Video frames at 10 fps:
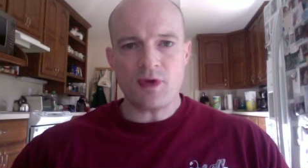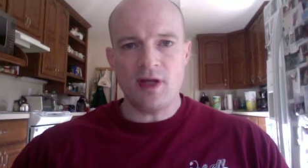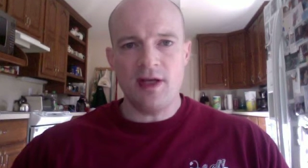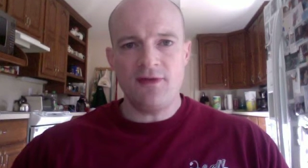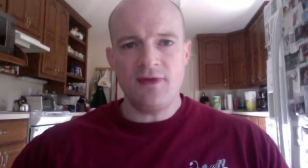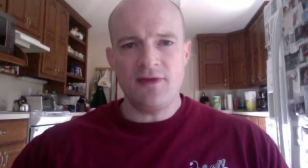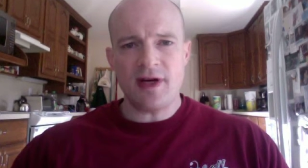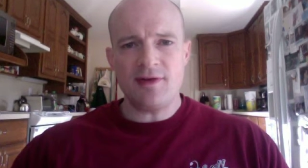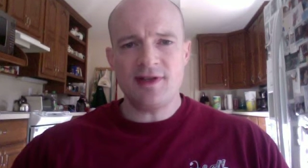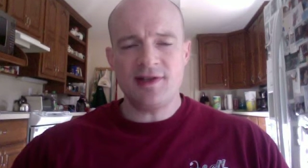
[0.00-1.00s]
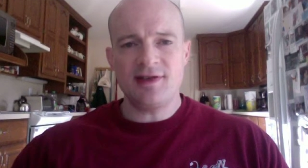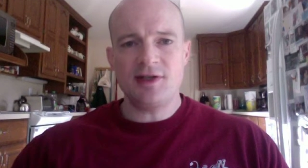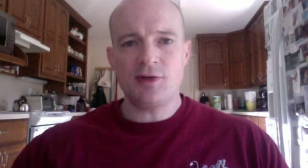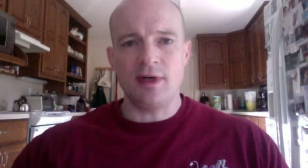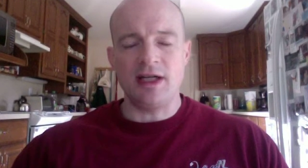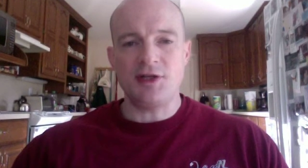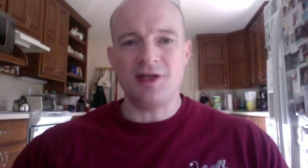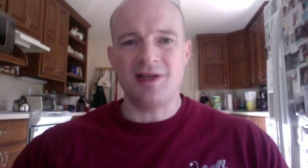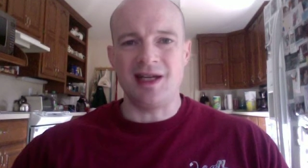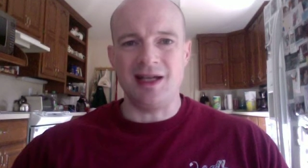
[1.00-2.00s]
if I was in a
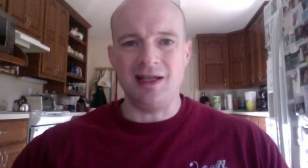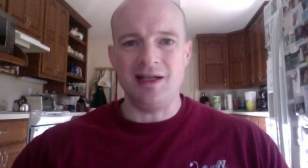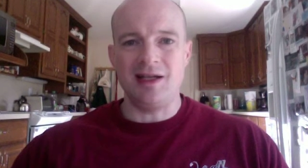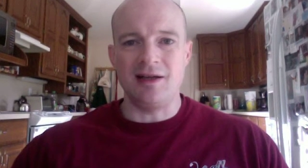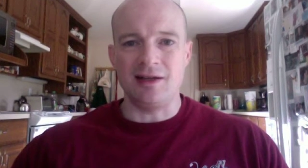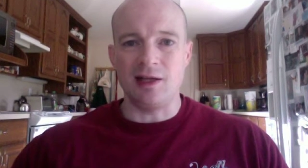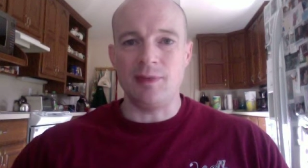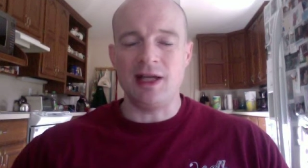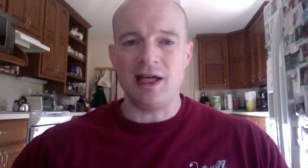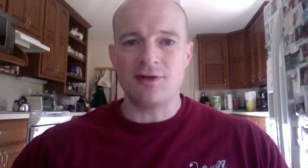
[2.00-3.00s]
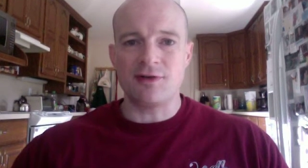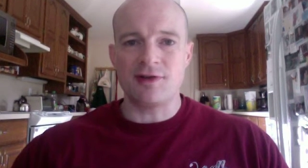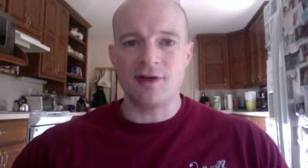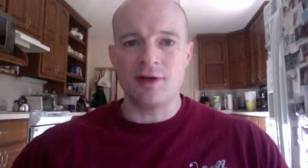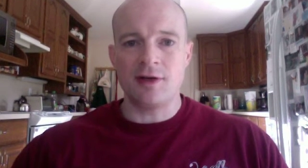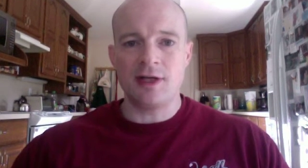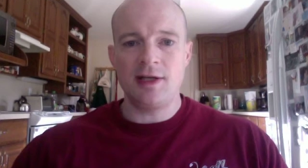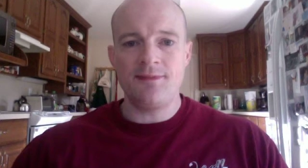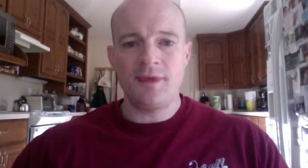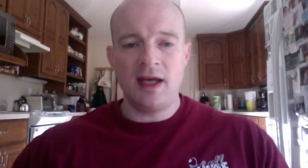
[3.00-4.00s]
situation that I needed a little bit extra
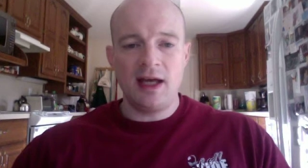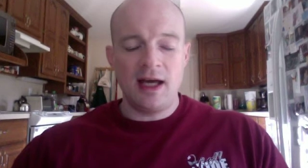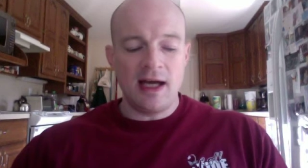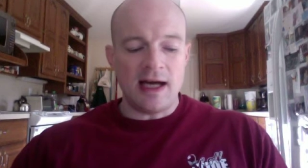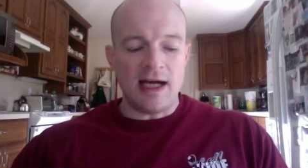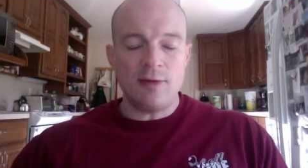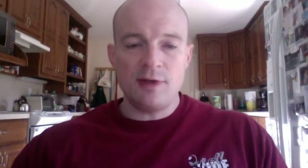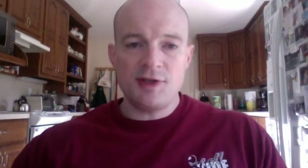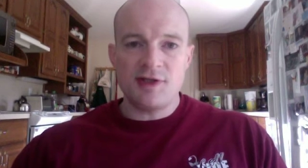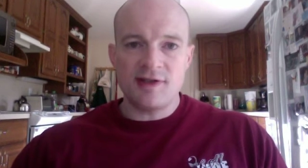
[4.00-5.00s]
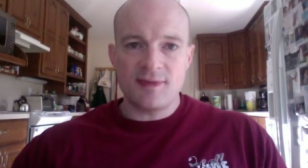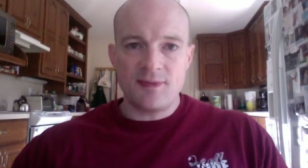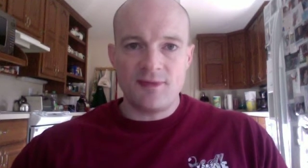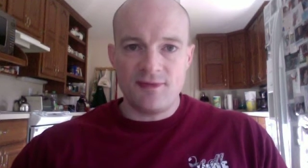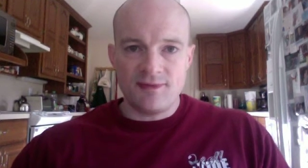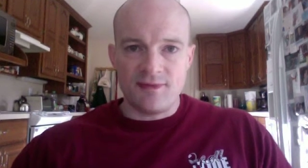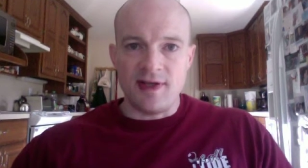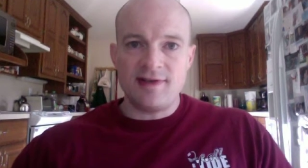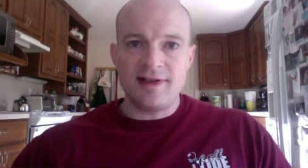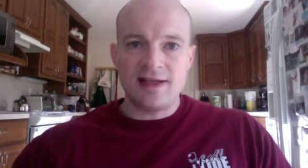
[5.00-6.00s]
security, I would just
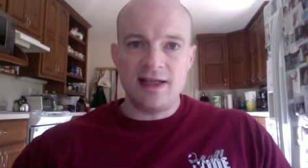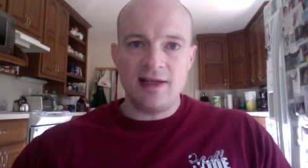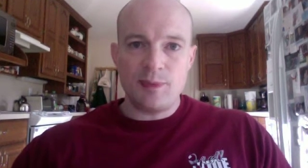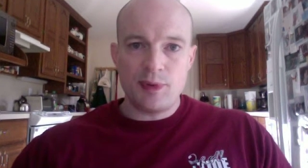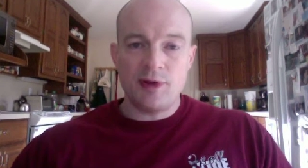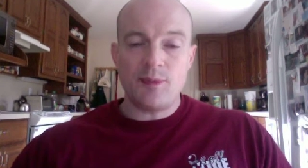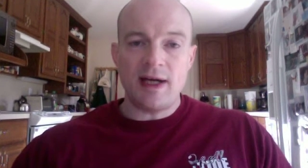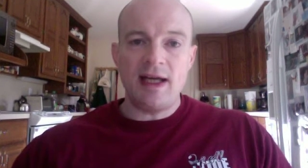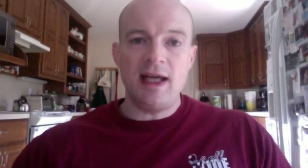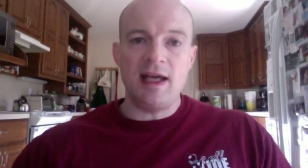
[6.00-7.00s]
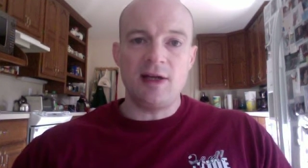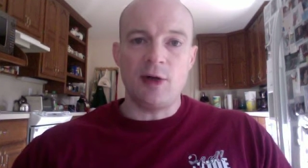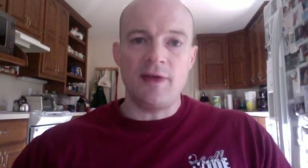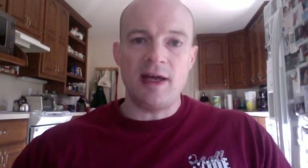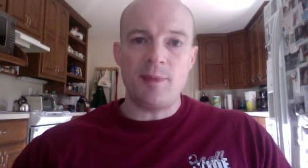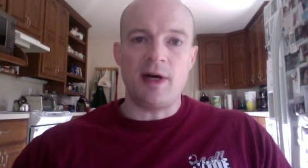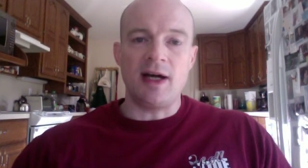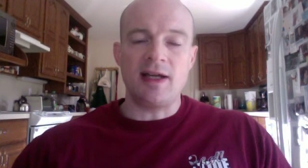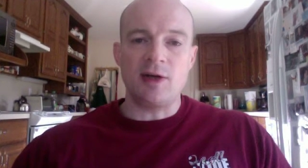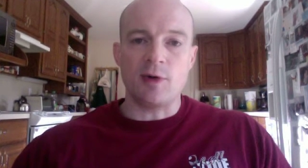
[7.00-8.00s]
physically put my hand on that
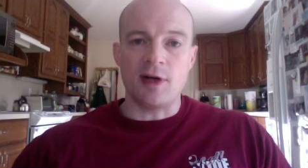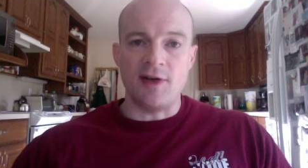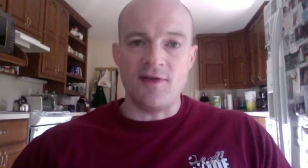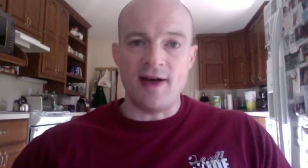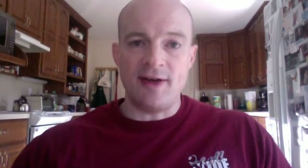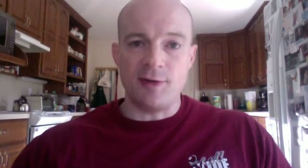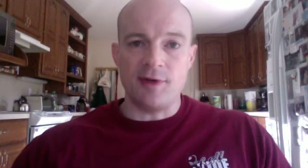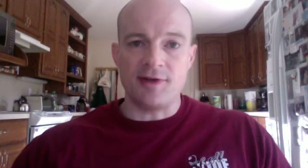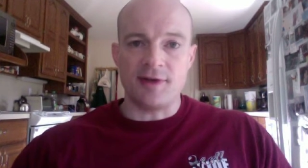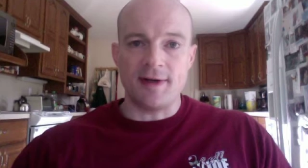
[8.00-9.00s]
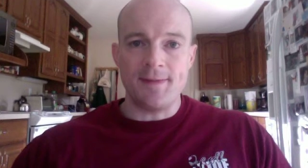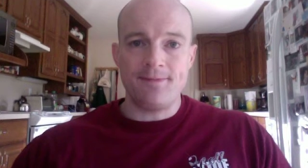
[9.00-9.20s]
pocket where all the valuables are.